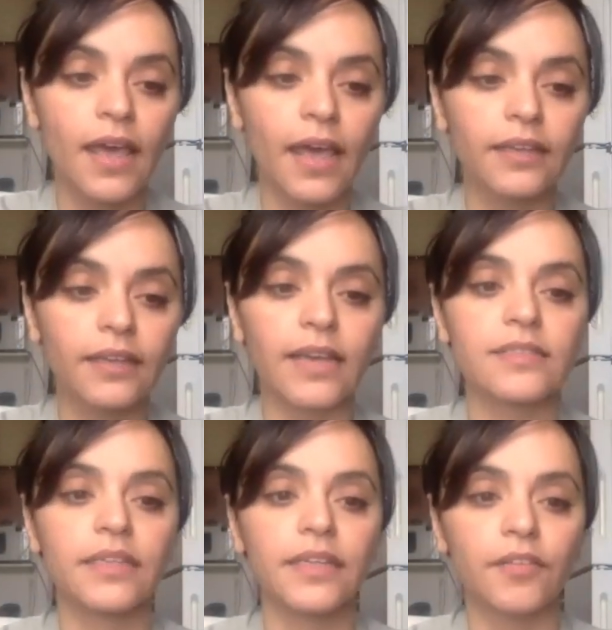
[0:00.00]
And
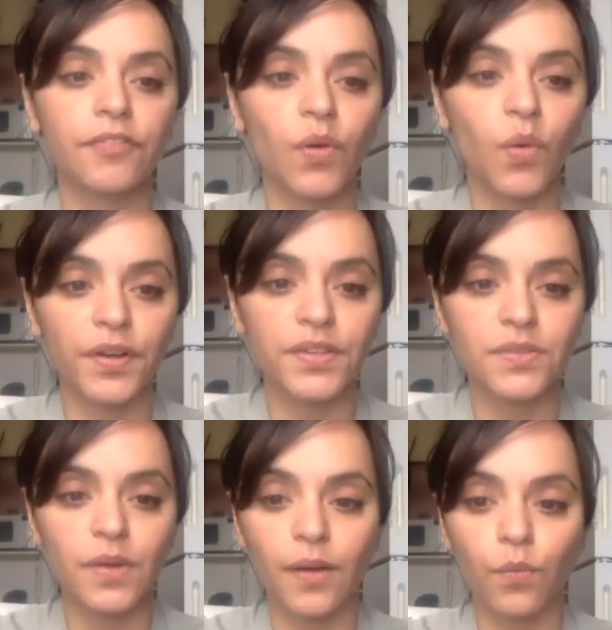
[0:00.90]
lastly, of
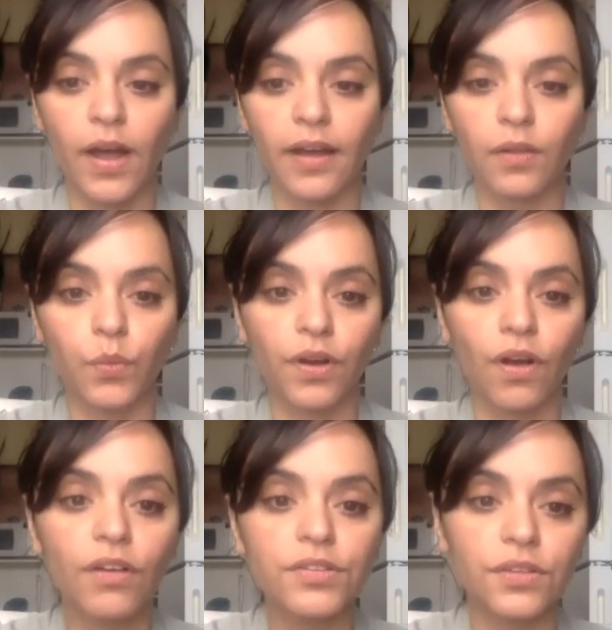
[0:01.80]
course, while we're
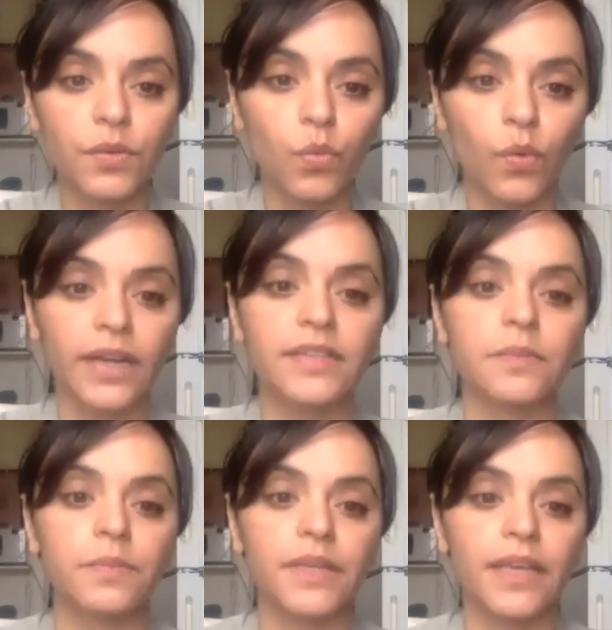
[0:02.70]
also wanting
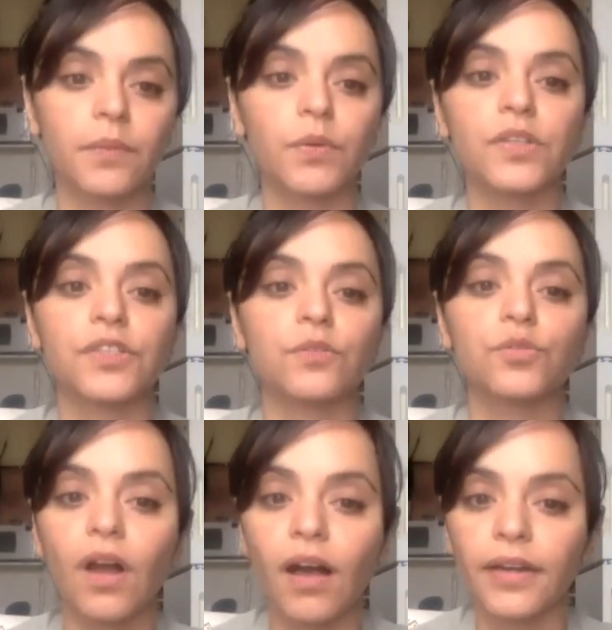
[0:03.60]
to be able to
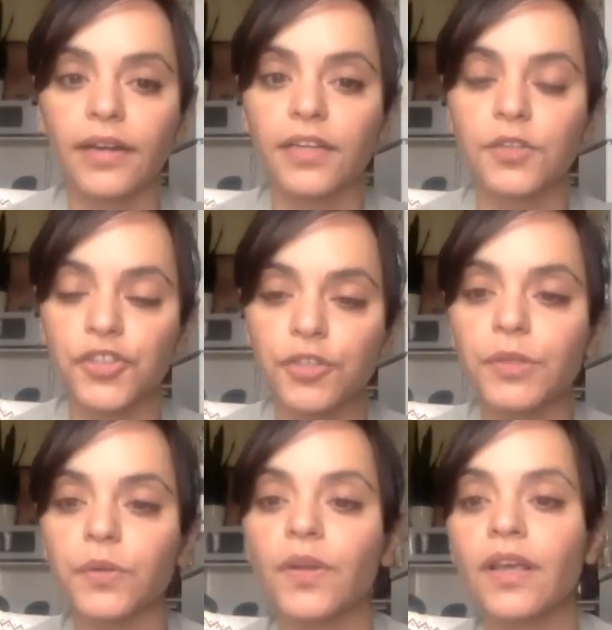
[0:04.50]
draw on and
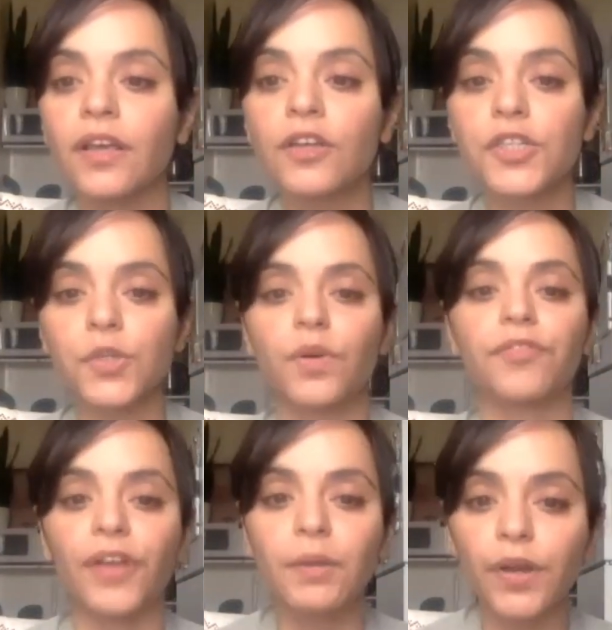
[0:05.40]
contribute to a
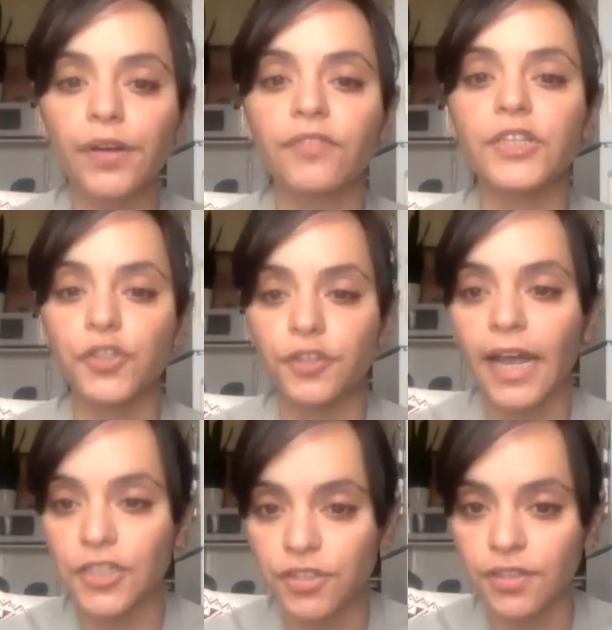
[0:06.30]
framework of
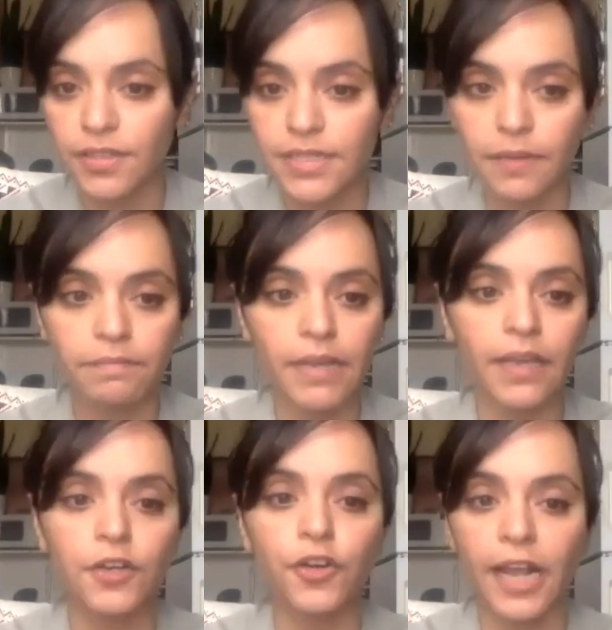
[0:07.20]
internationalism
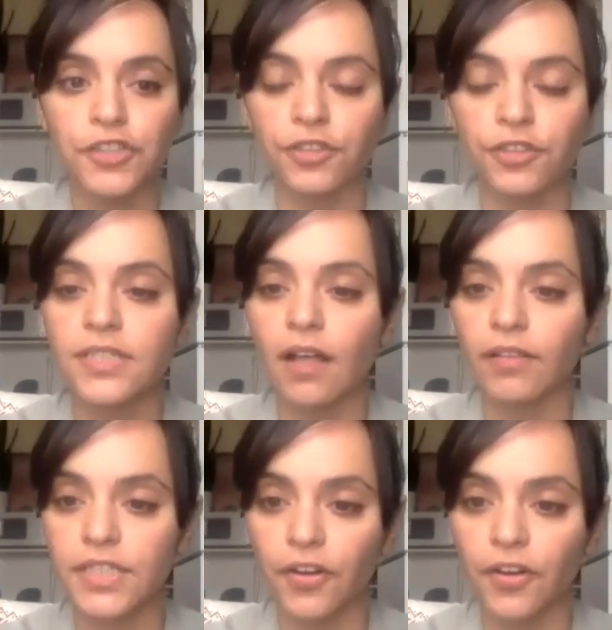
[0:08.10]
and international
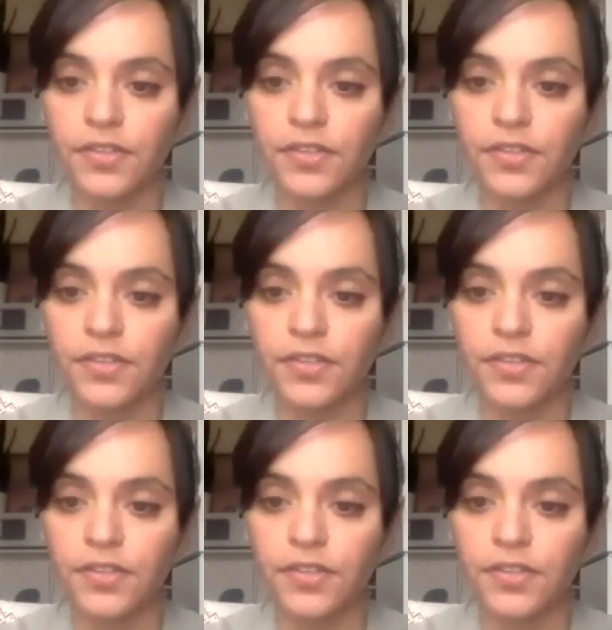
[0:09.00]
solidarity.